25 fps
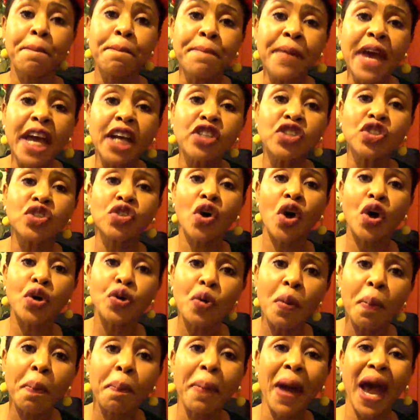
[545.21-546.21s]
make sure
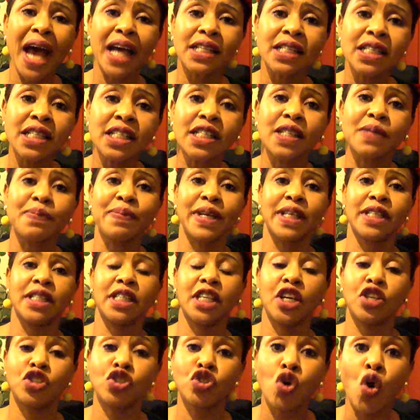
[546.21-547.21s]
you pass this
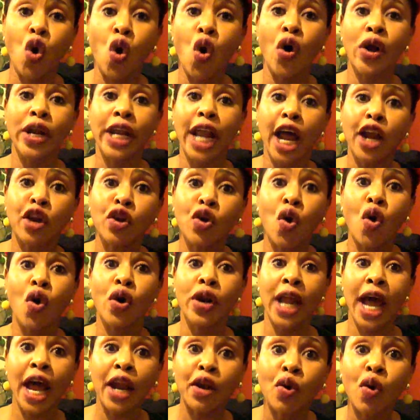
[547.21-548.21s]
message on and
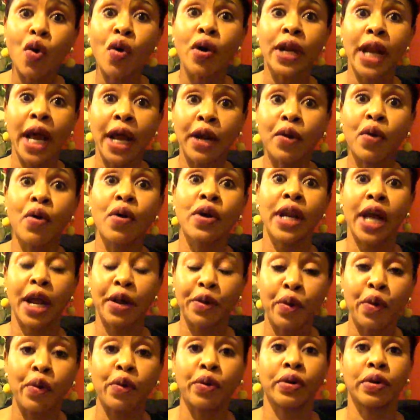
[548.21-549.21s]
on and on and on
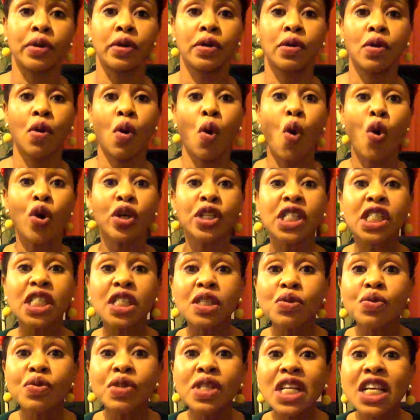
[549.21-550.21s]
and on
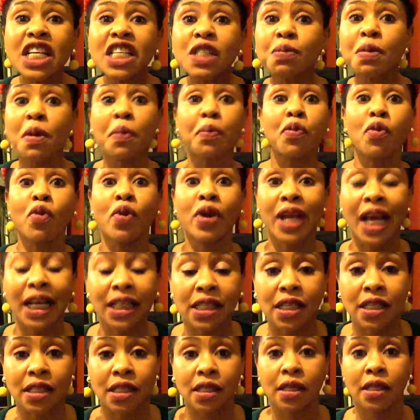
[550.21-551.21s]
until these people
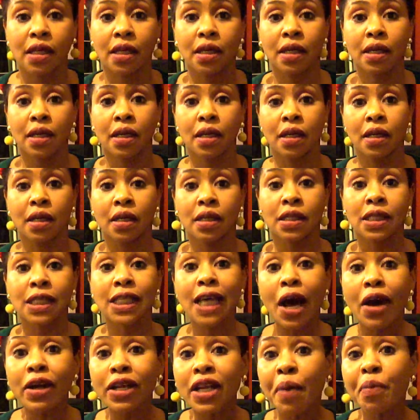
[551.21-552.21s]
get it.
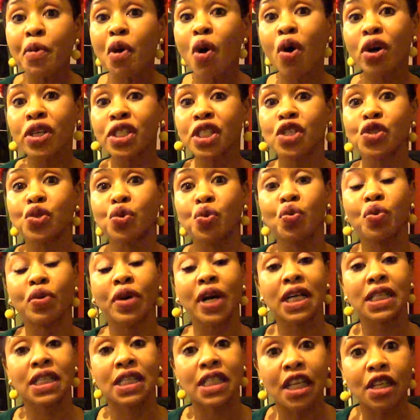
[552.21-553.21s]
Tell them Ngozi
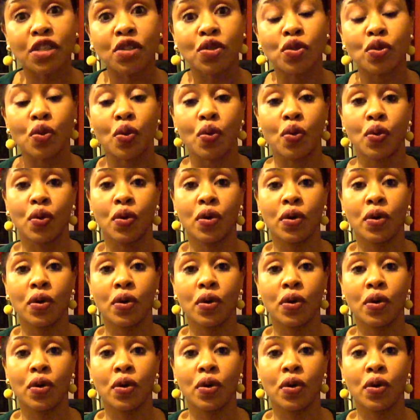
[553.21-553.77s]
Chukwuka said so.